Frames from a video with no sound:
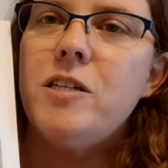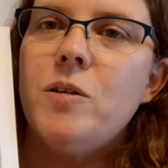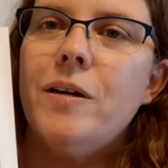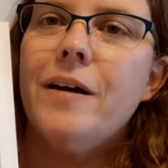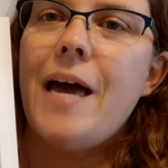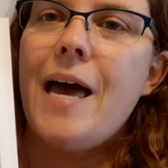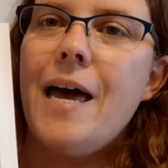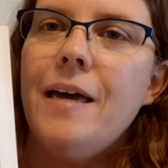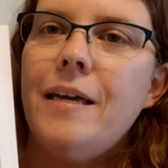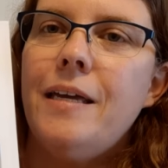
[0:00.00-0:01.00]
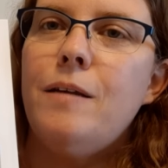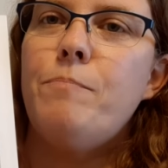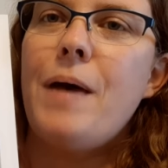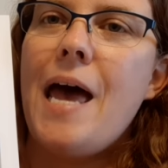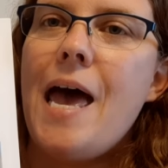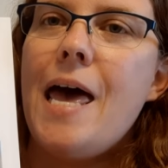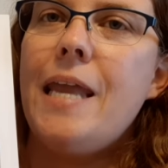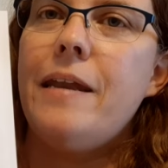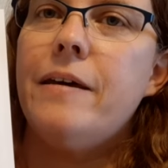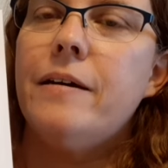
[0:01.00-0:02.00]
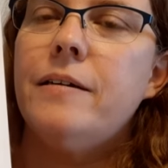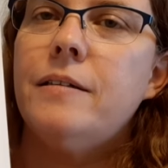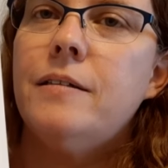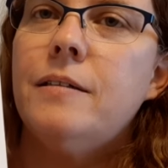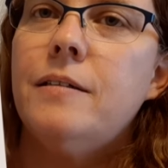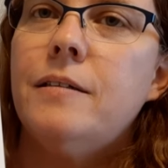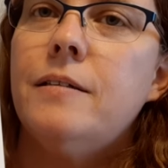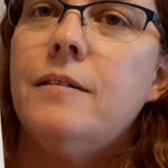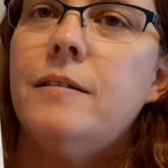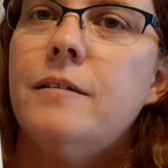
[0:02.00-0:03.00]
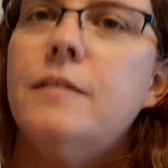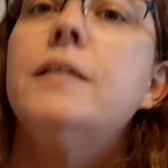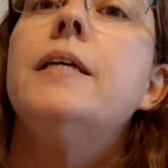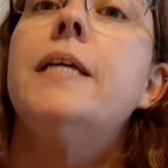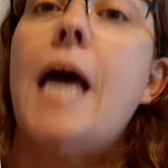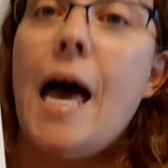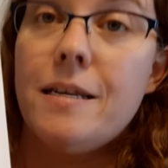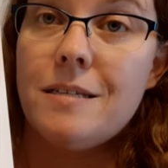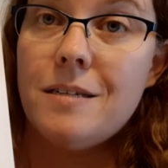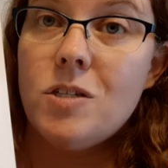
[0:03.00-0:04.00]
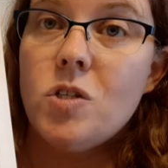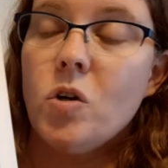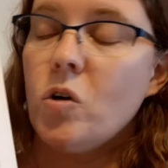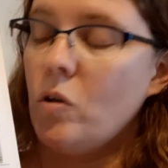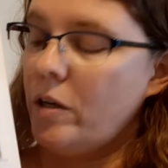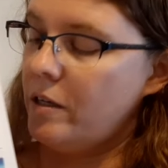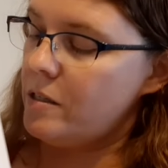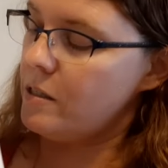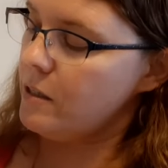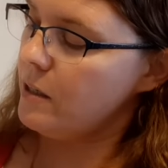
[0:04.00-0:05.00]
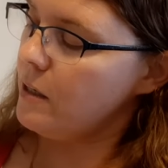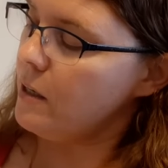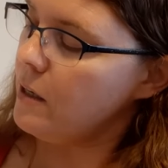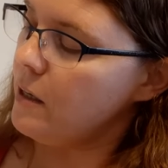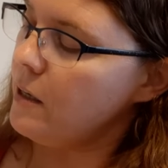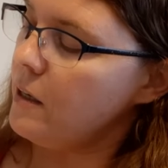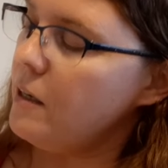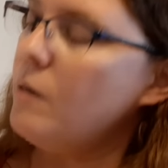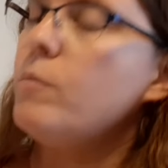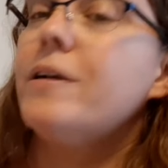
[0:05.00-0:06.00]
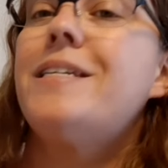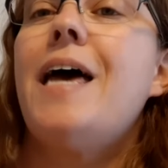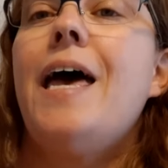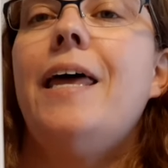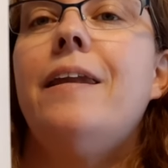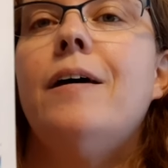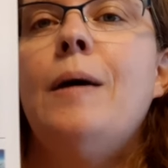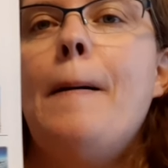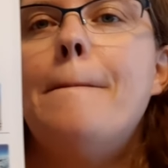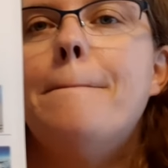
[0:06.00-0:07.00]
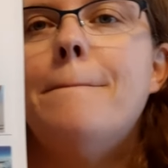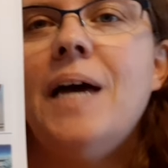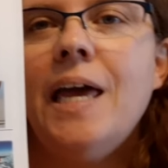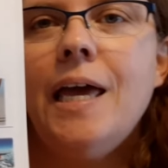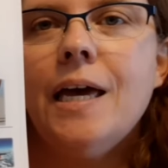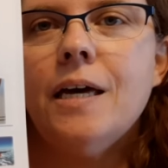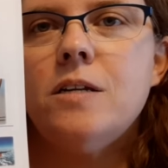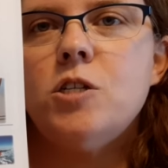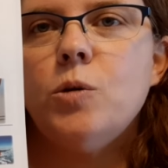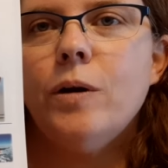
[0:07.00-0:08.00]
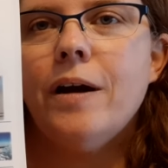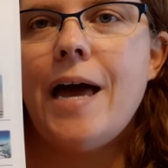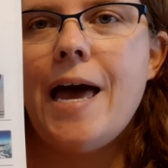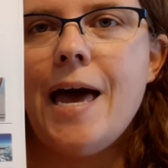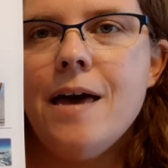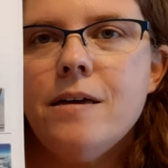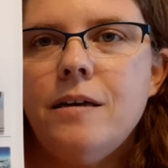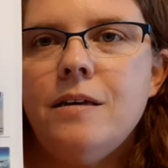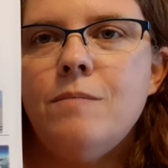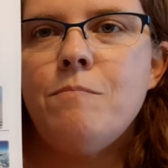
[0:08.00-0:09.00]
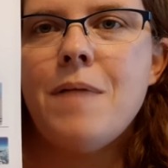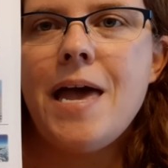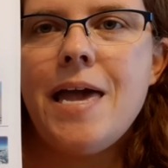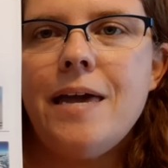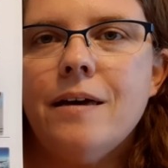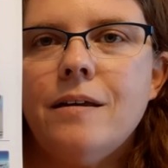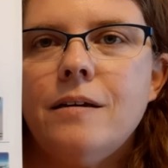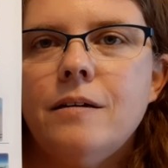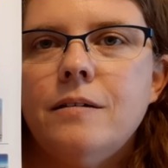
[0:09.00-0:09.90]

Do you hear eh in pen? Yes, circle it. Number 10, man. Do you hear eh in man?